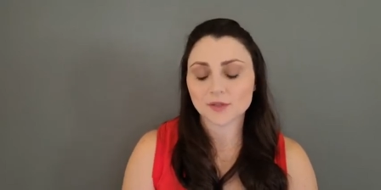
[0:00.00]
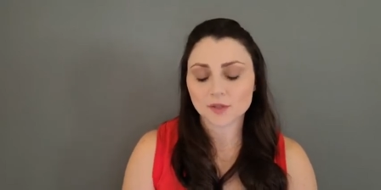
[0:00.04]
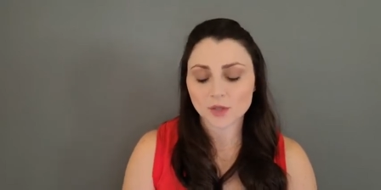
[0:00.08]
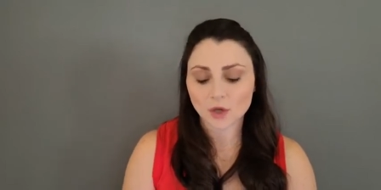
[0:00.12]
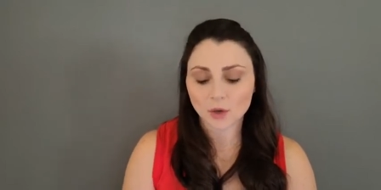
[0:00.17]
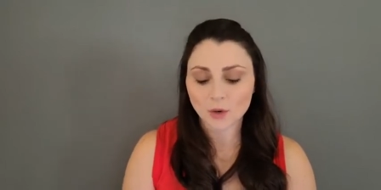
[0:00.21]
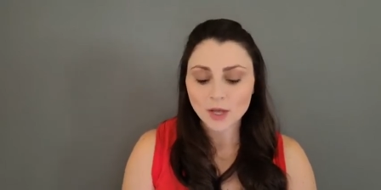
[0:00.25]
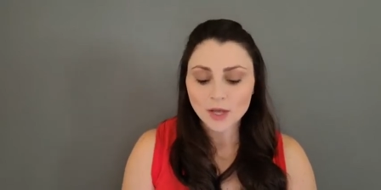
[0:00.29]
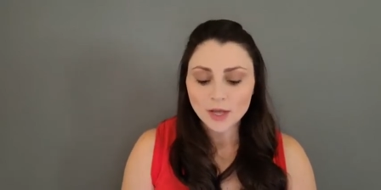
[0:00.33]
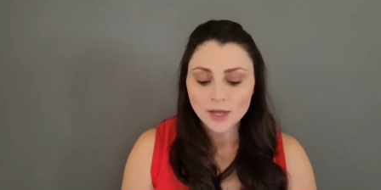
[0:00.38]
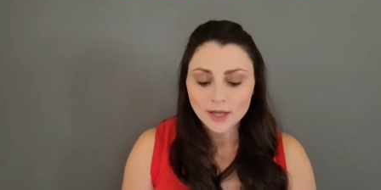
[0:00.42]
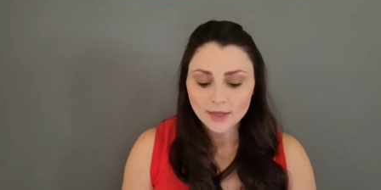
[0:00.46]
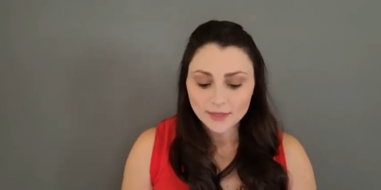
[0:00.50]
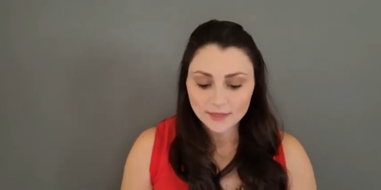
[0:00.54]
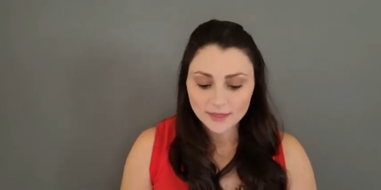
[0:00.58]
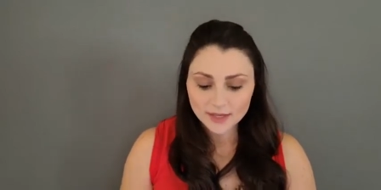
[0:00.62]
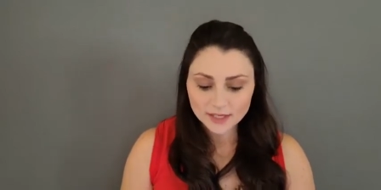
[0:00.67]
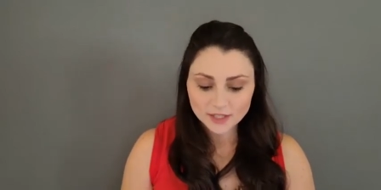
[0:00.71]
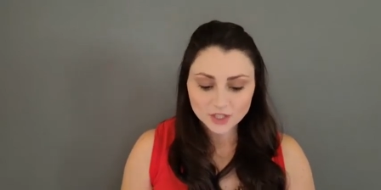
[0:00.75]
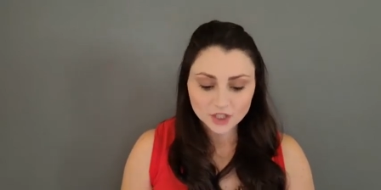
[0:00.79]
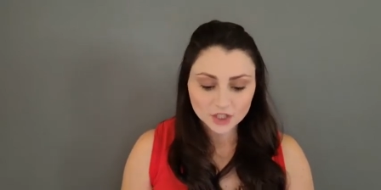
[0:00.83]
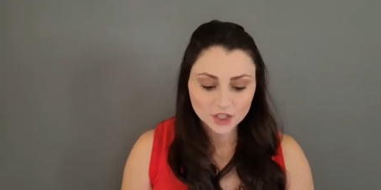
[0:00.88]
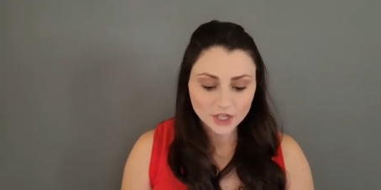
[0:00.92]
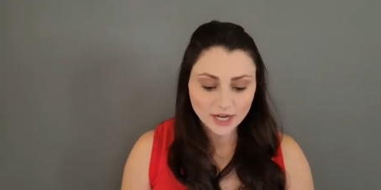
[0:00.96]
So
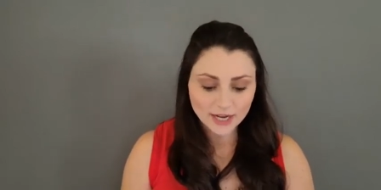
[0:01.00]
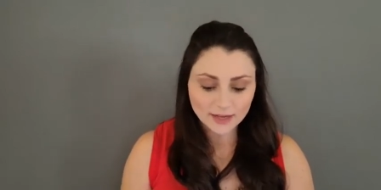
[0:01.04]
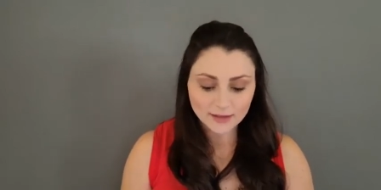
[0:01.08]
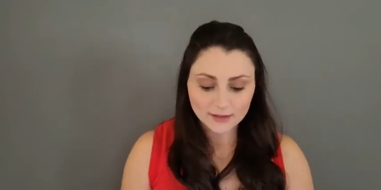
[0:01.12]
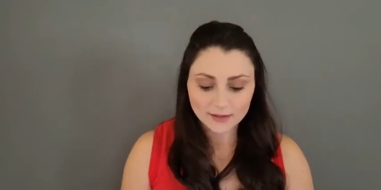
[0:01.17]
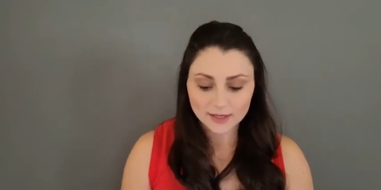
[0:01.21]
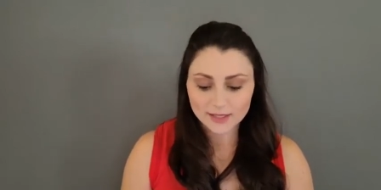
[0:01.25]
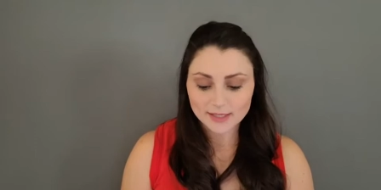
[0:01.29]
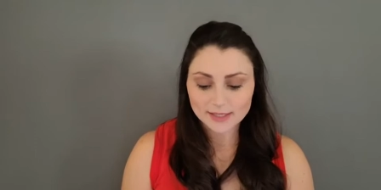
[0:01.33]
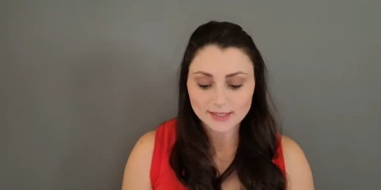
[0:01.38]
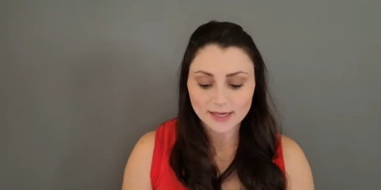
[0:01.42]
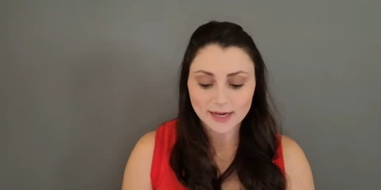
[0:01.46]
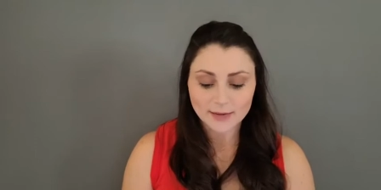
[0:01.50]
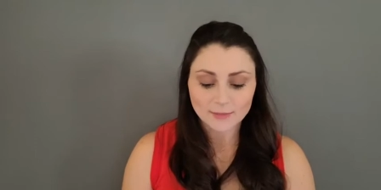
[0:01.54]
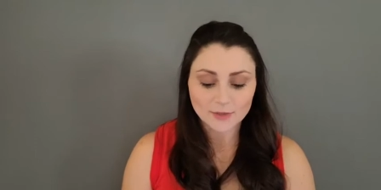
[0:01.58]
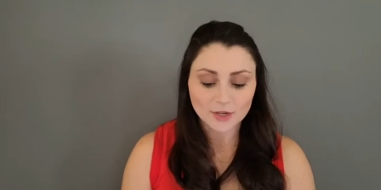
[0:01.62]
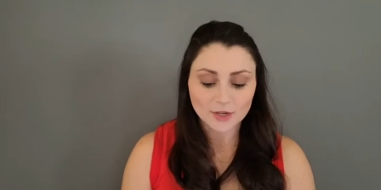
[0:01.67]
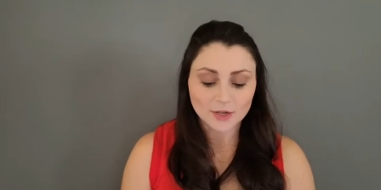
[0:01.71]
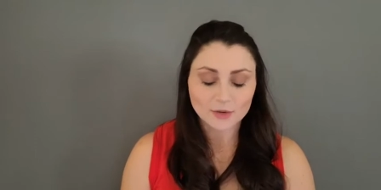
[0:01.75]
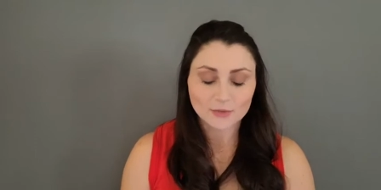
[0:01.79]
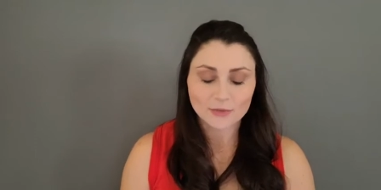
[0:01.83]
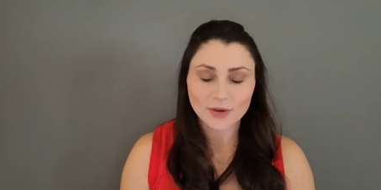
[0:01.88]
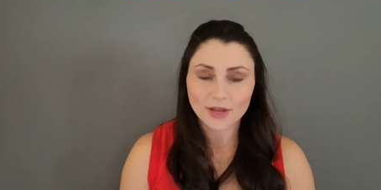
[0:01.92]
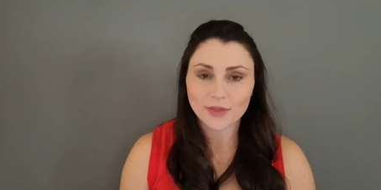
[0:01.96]
this checklist, I'm
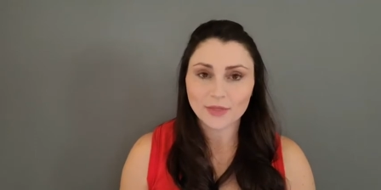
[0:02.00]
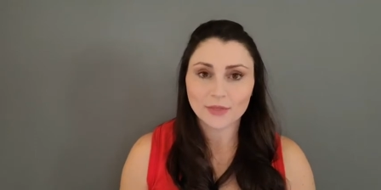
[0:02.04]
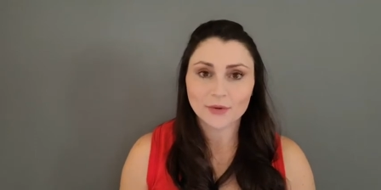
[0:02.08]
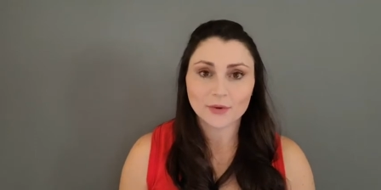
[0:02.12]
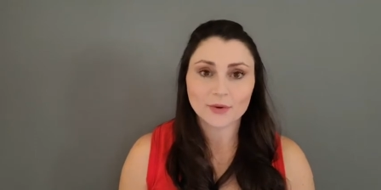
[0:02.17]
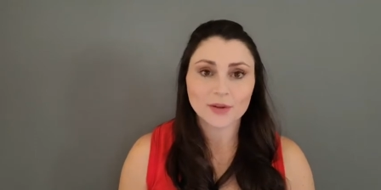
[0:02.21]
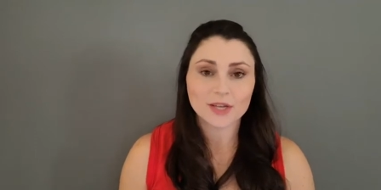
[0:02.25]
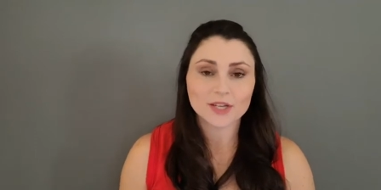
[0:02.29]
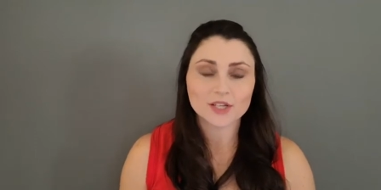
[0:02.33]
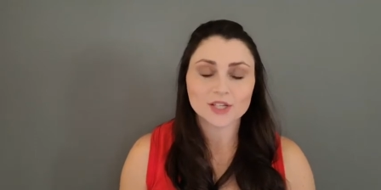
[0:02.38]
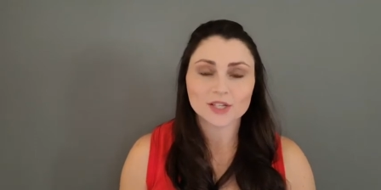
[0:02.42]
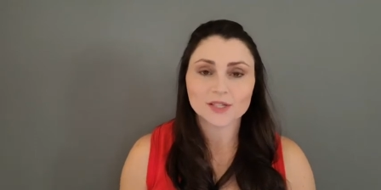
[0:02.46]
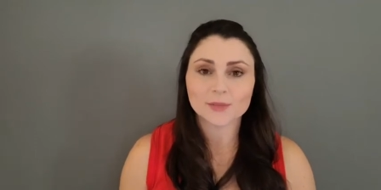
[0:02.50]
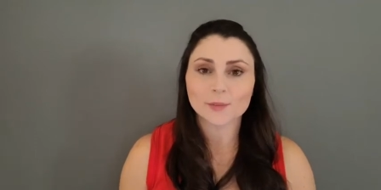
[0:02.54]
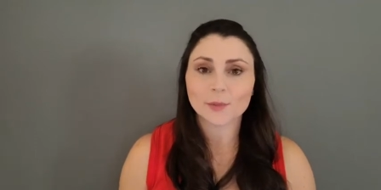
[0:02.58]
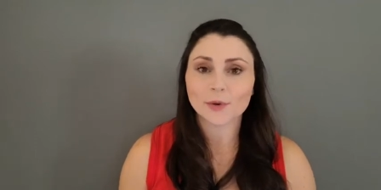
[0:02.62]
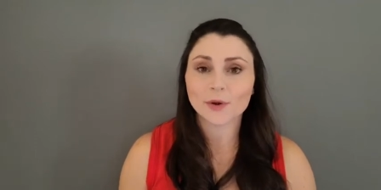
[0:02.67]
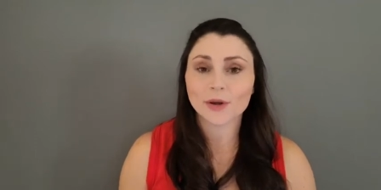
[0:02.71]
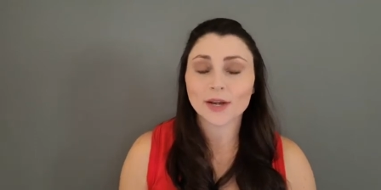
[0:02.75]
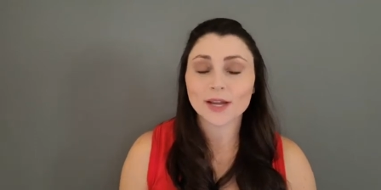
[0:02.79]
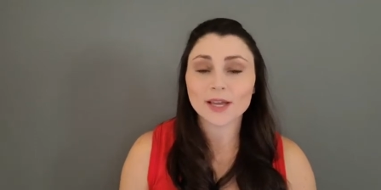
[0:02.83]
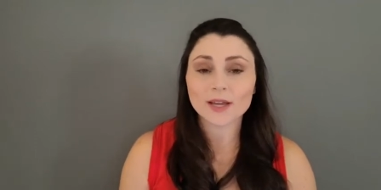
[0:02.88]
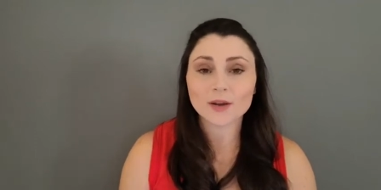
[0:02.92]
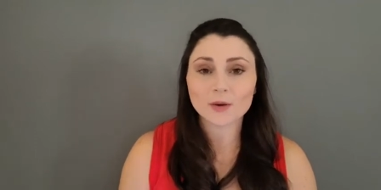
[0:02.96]
going to run through it just
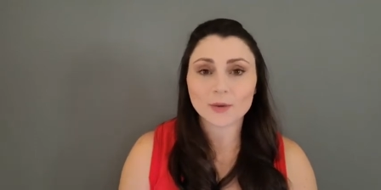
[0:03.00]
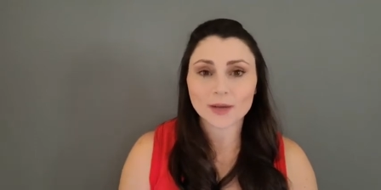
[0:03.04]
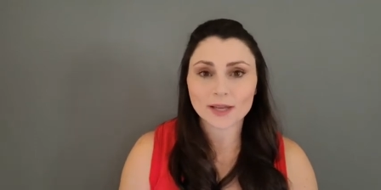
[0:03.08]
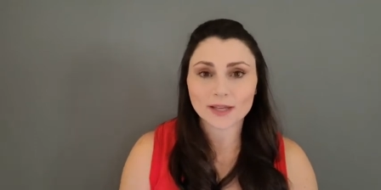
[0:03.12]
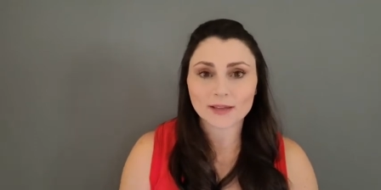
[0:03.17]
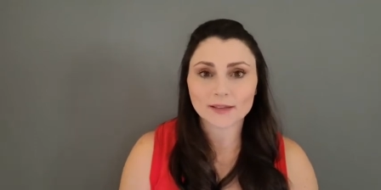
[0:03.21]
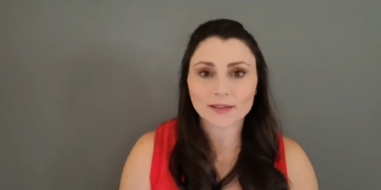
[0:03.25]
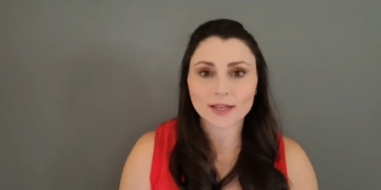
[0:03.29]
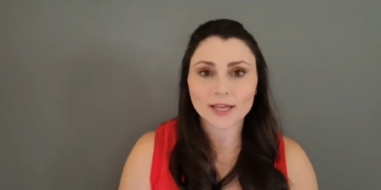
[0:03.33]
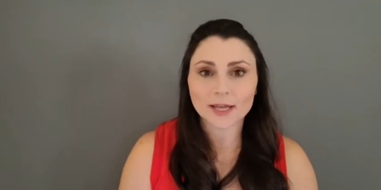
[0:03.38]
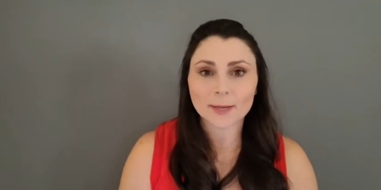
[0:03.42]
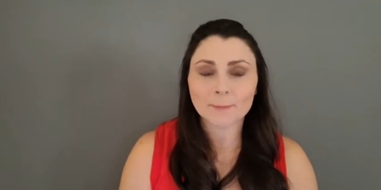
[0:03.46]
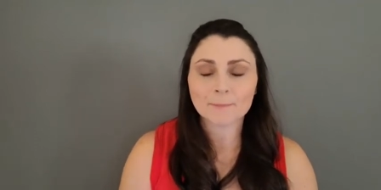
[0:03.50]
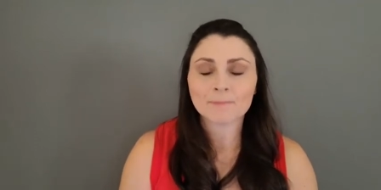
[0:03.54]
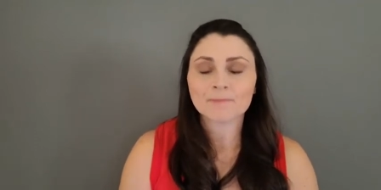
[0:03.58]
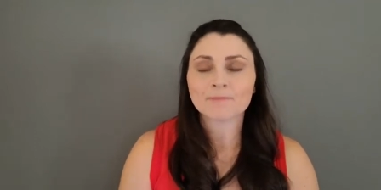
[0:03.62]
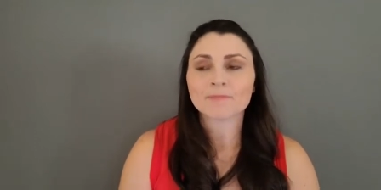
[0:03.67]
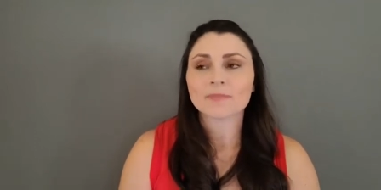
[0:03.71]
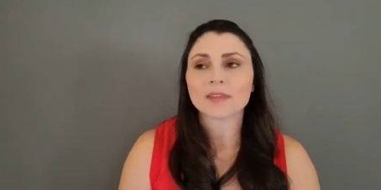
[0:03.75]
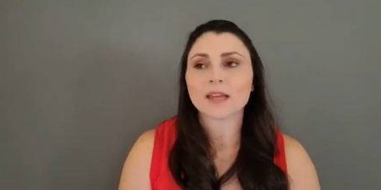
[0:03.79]
pretty quickly.